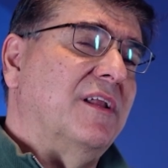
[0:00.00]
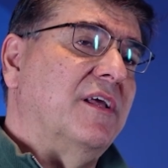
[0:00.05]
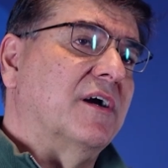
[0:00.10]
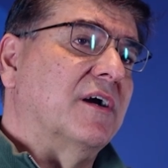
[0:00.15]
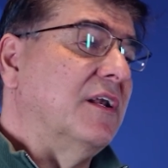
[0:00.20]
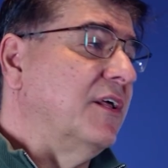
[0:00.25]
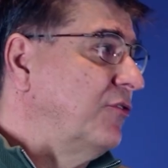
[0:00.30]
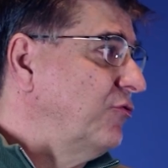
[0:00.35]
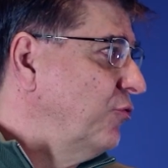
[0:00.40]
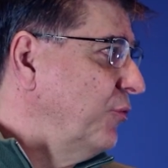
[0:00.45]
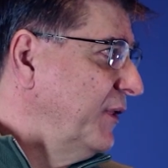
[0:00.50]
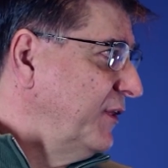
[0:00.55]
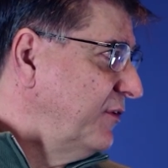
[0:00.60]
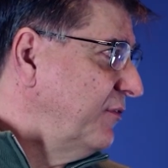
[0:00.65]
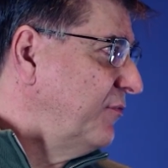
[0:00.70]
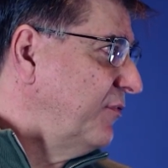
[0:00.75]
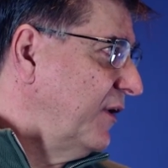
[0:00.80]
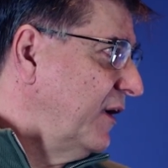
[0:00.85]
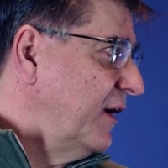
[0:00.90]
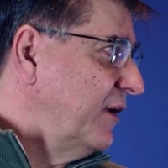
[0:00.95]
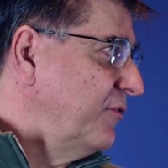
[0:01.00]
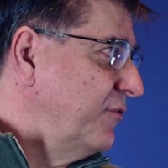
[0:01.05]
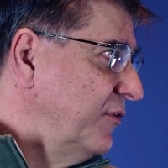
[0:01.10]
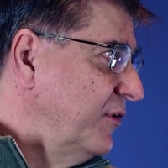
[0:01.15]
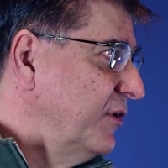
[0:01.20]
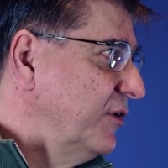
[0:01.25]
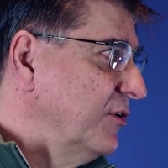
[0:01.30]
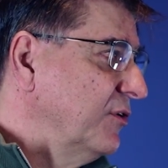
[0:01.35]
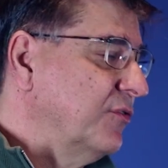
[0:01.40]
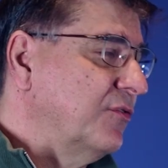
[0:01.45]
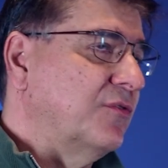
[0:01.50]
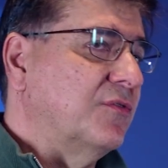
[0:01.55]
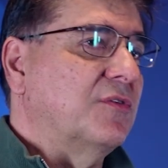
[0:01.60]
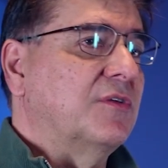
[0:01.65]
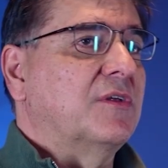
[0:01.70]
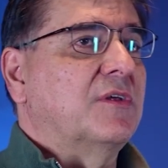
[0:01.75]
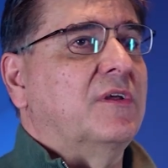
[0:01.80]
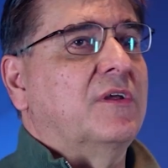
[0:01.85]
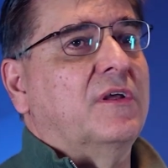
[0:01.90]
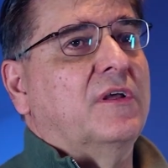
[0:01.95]
nearly 25 years
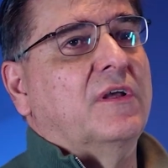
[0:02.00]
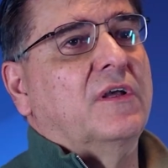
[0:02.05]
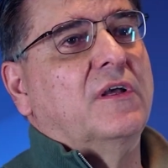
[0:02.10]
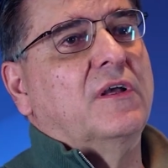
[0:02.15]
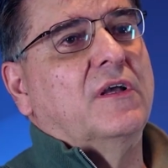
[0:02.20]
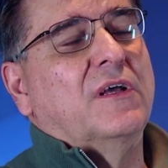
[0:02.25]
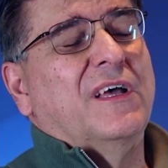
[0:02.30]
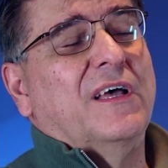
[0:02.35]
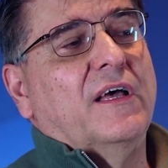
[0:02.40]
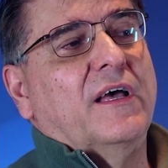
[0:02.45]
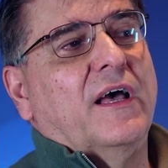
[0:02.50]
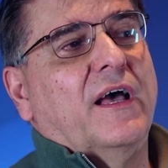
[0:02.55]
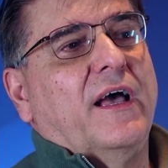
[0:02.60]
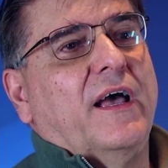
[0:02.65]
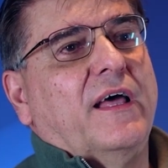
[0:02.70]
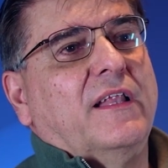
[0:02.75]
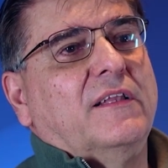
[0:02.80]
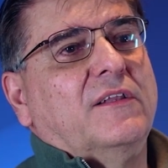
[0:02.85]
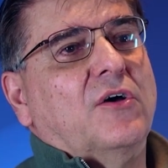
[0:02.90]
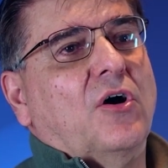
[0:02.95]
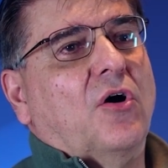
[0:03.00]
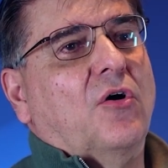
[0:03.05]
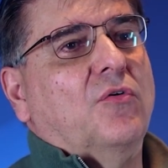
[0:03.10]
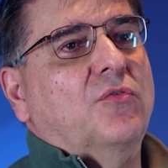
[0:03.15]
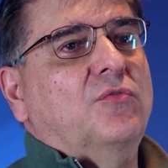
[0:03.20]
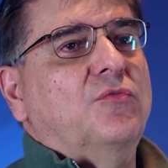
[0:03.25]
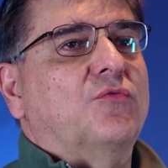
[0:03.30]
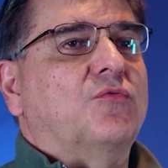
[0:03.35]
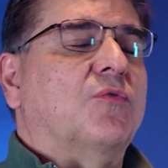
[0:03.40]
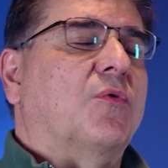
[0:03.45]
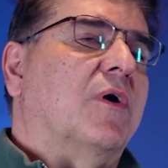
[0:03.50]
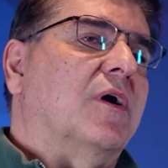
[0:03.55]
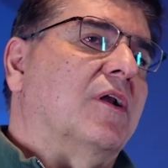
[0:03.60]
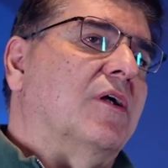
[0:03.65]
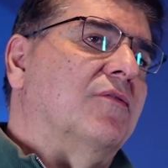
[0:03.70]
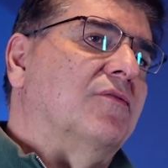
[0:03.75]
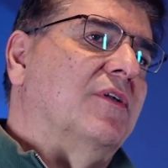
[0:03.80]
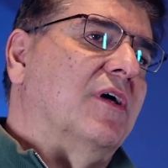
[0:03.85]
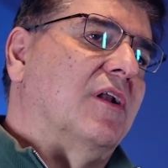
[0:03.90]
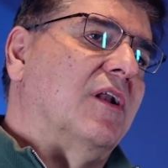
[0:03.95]
and owns one
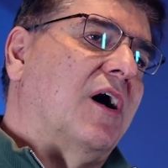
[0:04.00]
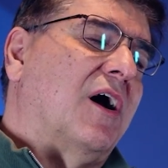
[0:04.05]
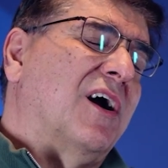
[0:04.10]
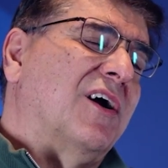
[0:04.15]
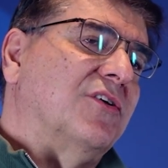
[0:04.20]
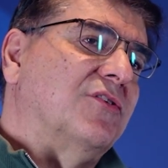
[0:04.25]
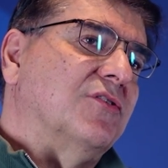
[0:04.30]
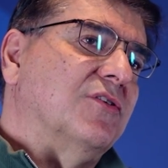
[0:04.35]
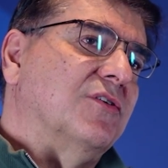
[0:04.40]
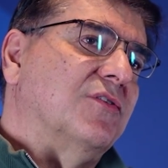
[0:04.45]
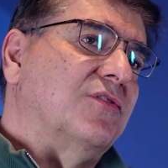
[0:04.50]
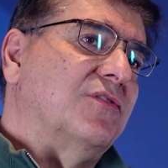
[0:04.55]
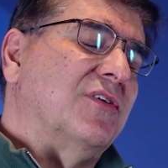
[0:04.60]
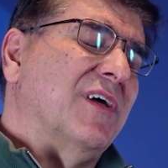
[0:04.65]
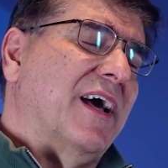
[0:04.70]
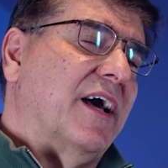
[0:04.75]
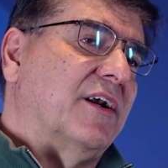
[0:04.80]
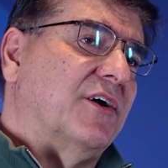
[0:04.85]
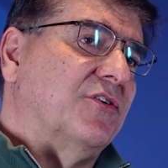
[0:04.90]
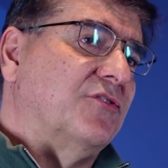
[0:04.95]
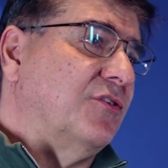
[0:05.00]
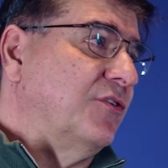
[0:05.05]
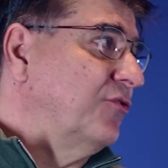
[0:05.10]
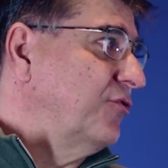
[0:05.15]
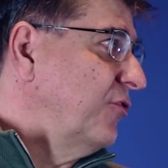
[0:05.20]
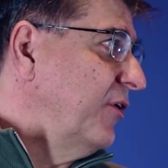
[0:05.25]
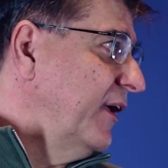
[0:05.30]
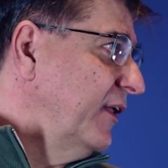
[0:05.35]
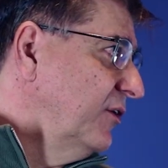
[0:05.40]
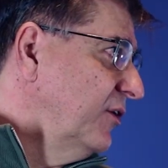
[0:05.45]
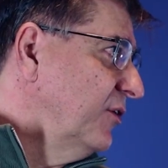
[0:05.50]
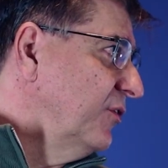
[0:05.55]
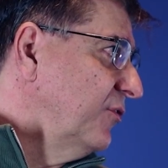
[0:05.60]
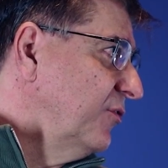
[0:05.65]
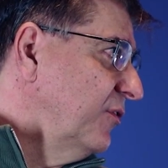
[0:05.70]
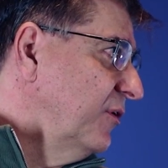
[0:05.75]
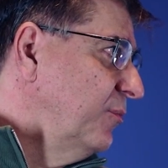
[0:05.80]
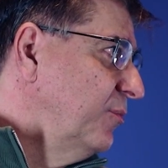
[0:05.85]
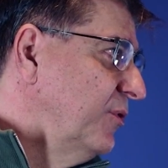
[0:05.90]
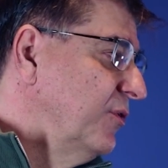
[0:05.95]
of the largest energy
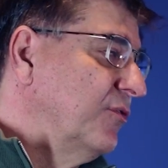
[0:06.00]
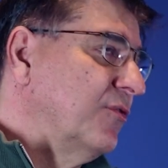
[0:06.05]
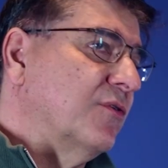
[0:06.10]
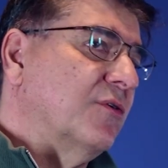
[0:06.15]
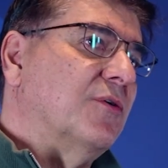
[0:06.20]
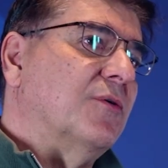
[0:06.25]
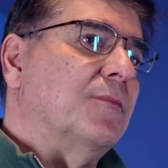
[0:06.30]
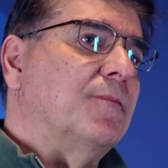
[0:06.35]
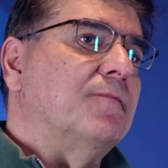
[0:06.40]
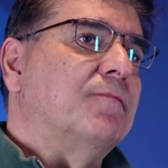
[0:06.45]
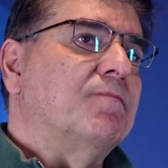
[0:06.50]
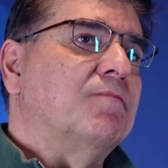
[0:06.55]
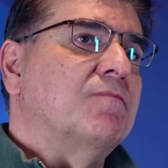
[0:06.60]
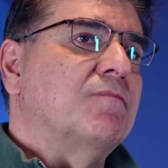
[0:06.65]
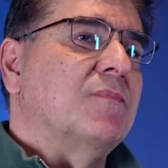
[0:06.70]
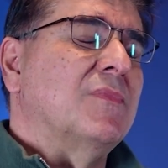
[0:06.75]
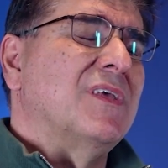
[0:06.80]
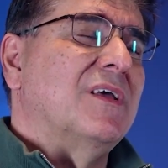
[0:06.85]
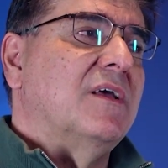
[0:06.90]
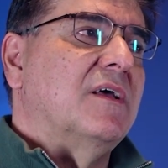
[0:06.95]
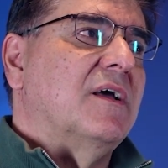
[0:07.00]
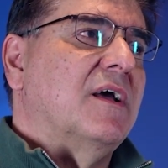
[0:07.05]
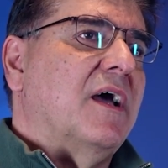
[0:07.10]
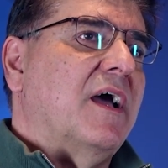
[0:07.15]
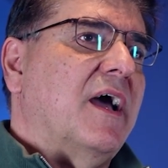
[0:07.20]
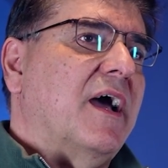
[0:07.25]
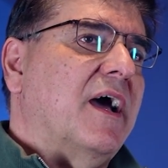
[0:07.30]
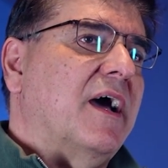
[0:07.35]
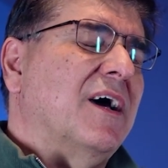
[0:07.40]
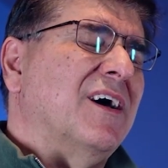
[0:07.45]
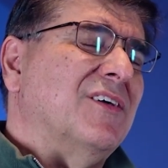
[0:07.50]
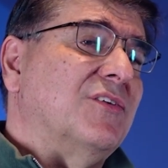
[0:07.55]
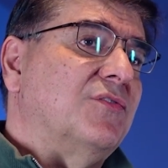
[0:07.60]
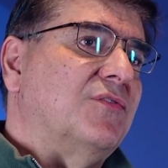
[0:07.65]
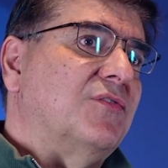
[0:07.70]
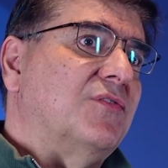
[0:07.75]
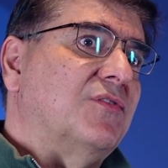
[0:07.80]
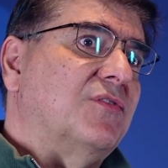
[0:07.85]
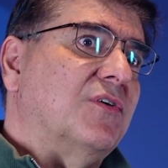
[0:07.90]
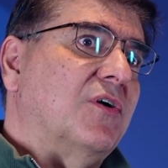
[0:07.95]
traders in Brazil,
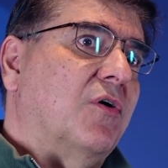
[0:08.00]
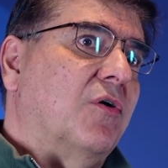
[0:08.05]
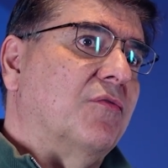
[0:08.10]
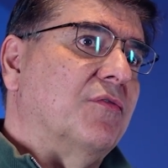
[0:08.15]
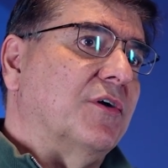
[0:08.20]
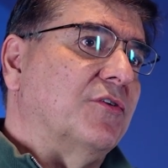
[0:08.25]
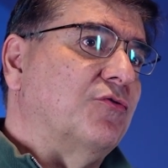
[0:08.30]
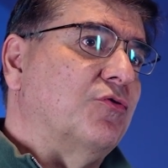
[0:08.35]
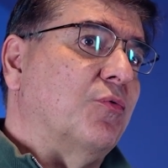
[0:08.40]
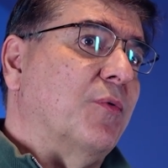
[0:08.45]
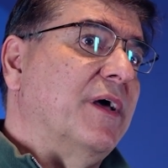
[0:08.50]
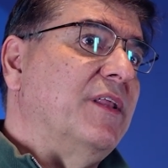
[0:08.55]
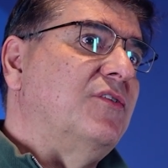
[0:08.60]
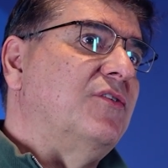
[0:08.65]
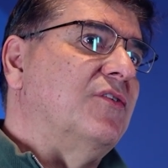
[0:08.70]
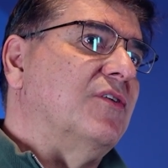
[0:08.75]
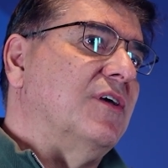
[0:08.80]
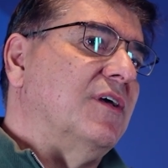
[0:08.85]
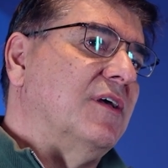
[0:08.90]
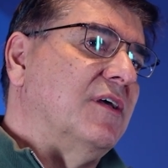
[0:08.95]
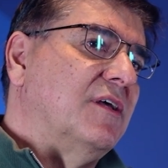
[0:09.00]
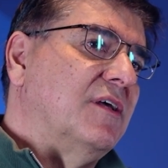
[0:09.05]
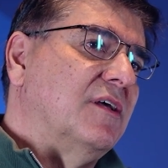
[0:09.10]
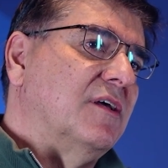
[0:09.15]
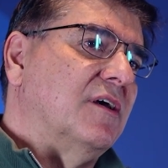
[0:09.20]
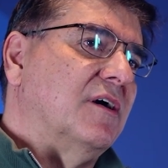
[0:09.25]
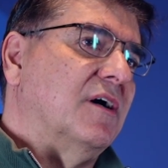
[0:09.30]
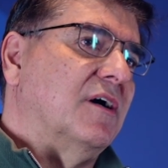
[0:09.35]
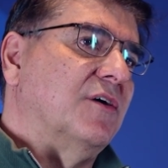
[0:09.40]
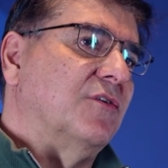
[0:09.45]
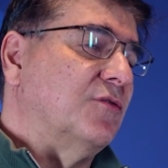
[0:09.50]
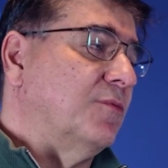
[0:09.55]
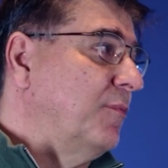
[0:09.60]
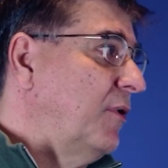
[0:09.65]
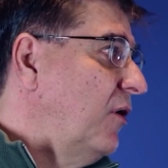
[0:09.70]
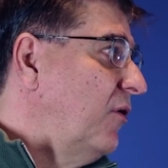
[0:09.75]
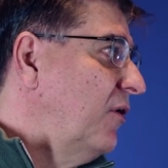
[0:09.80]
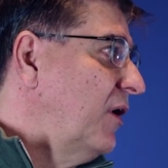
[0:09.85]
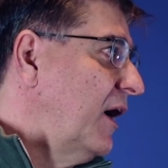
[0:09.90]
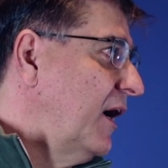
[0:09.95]
has over 20
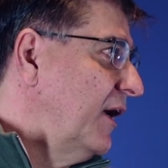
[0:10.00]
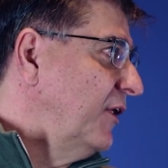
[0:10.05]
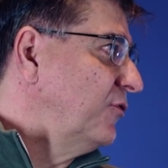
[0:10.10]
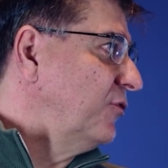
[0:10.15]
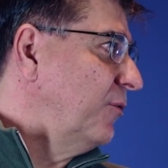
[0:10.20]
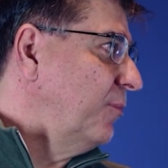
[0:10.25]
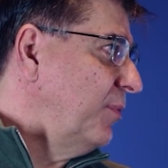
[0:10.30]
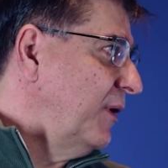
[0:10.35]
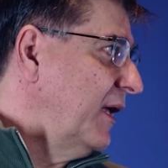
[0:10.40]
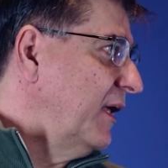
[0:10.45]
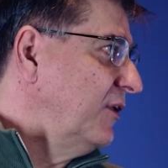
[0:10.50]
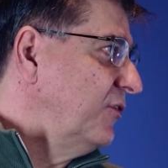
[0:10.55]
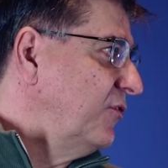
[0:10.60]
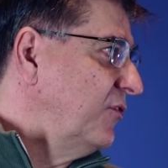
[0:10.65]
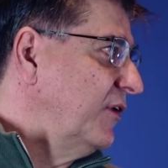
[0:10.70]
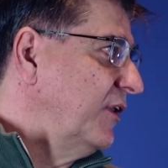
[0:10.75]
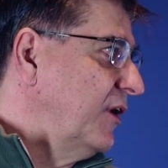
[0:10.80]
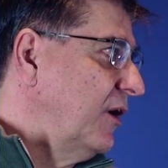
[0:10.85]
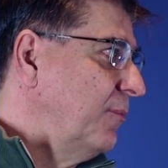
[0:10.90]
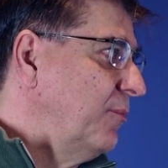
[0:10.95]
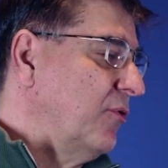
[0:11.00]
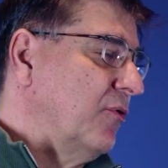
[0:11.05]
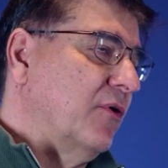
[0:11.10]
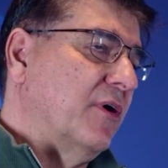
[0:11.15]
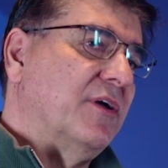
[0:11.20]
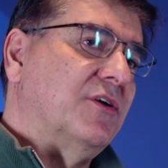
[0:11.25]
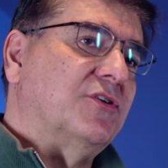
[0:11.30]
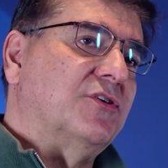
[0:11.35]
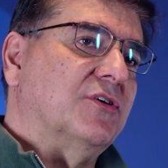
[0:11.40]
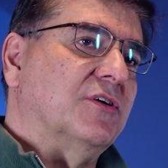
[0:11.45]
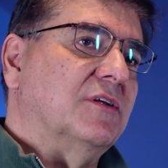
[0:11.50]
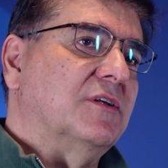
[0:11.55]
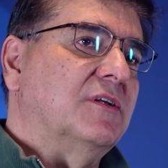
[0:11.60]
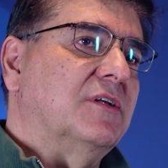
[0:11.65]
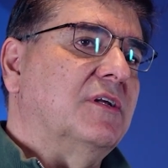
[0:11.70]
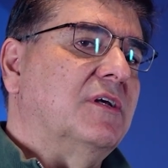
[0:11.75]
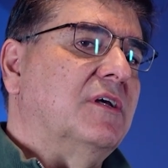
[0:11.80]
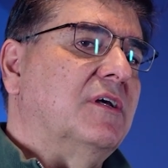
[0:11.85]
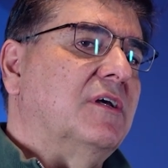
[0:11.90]
small hydro plants in operation.